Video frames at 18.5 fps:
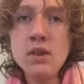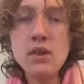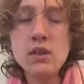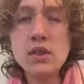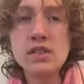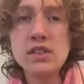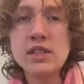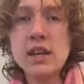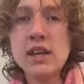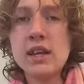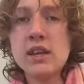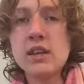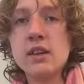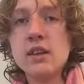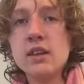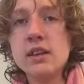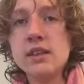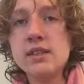The
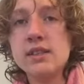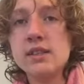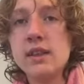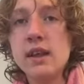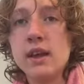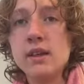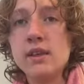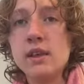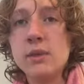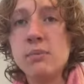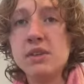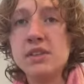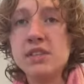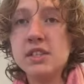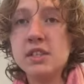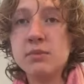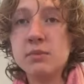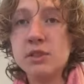second is that the
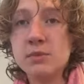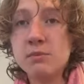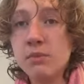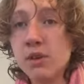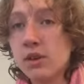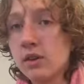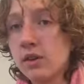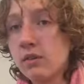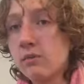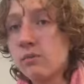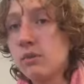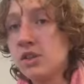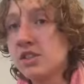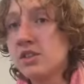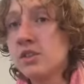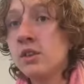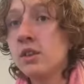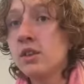participants
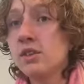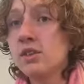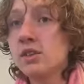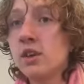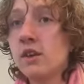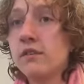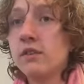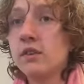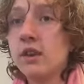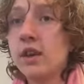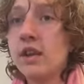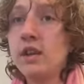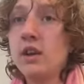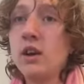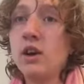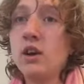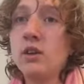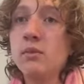must not suffer
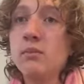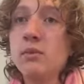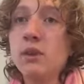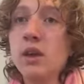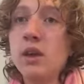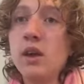any harm.